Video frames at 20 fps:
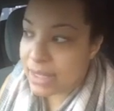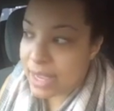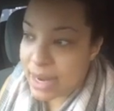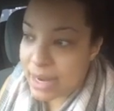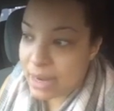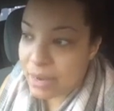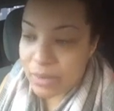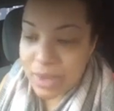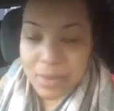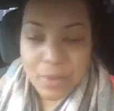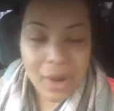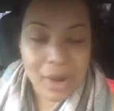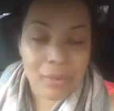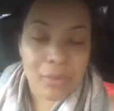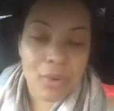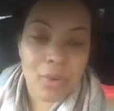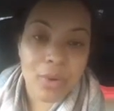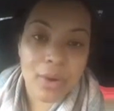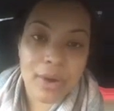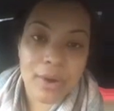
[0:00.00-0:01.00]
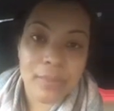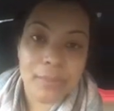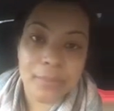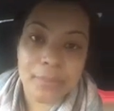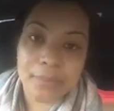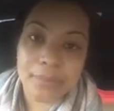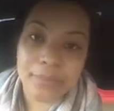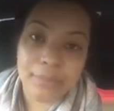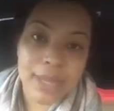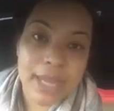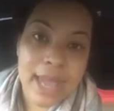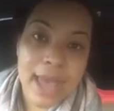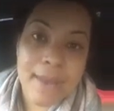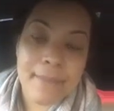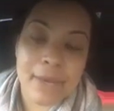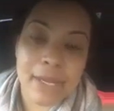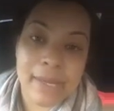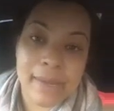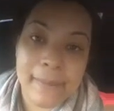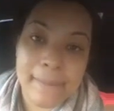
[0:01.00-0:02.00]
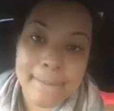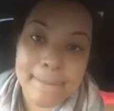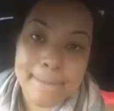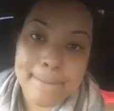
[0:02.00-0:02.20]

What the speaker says: they weren't poor. They had money.